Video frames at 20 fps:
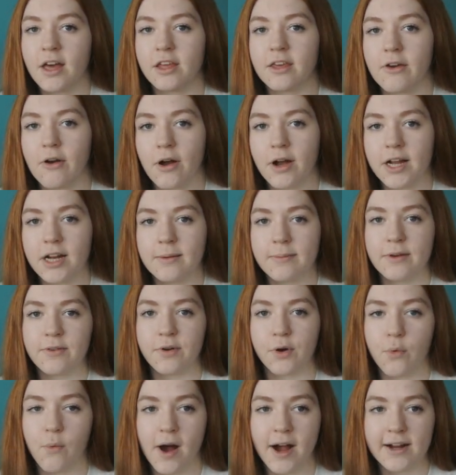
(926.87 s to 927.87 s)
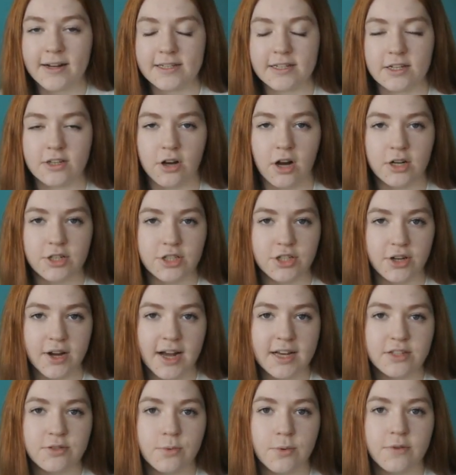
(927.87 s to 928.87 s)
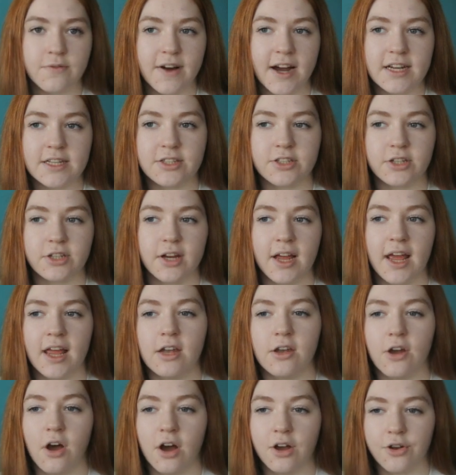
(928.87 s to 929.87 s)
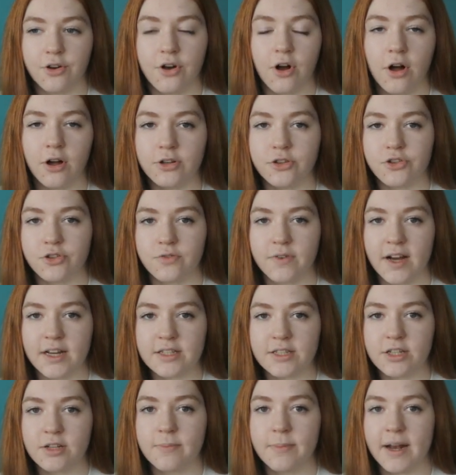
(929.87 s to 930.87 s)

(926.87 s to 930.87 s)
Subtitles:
You are going to be required to talk to your high school advisor and not your college advisor,